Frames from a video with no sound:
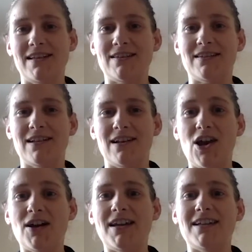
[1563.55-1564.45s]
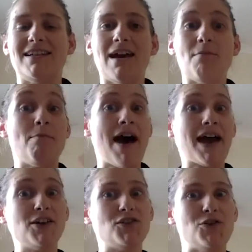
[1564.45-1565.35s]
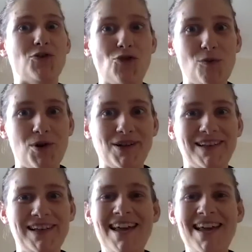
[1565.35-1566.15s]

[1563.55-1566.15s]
this longing to get back to normal.